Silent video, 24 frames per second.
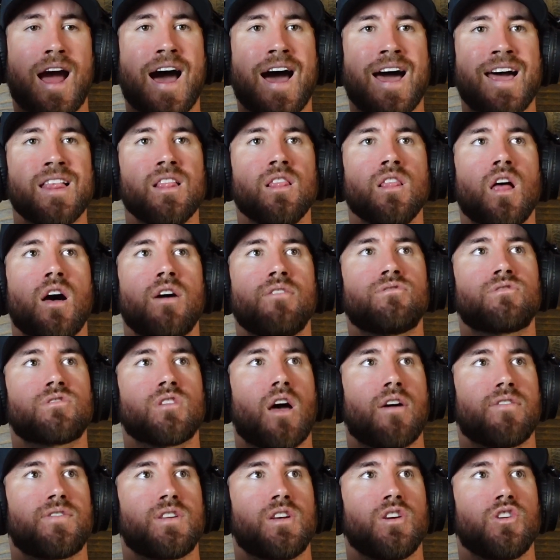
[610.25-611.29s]
I love
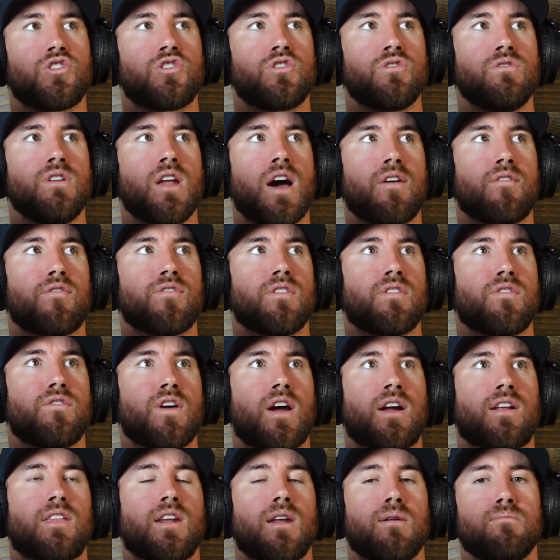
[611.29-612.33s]
soft tissue, not for the
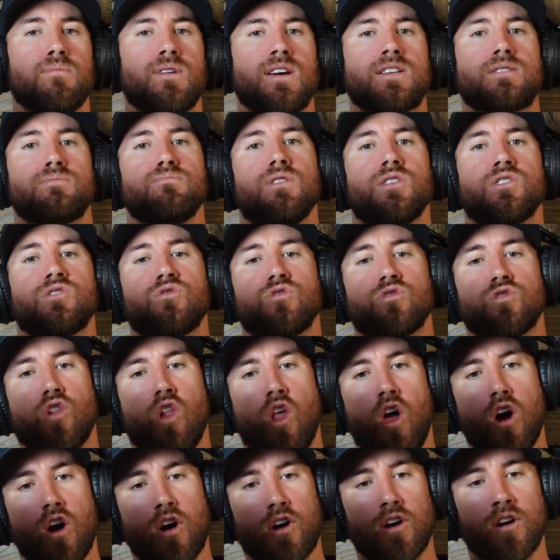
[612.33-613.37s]
fact that it makes muscles
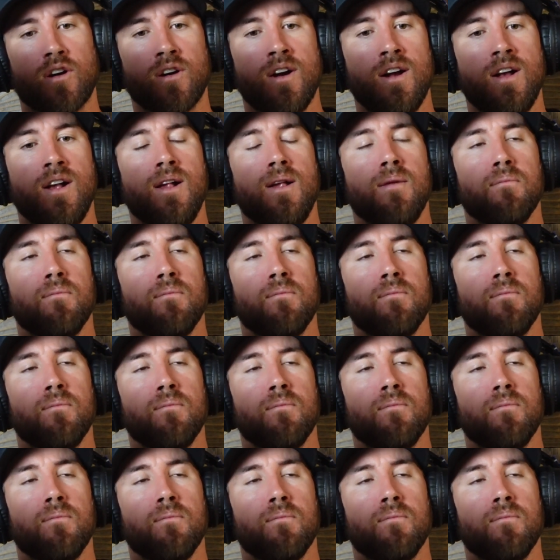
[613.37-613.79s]
longer,